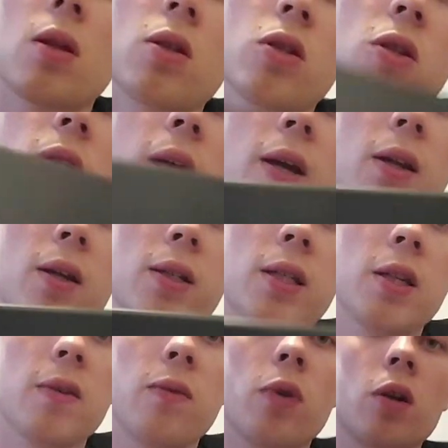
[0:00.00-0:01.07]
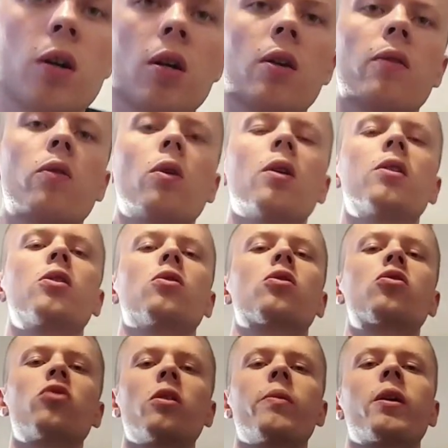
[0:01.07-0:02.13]
So you get an idea of what kind of quality you're
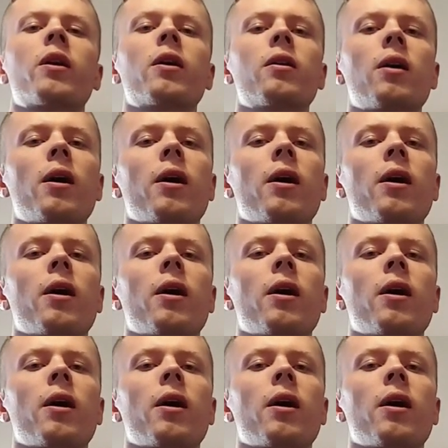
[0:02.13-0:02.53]
streaming in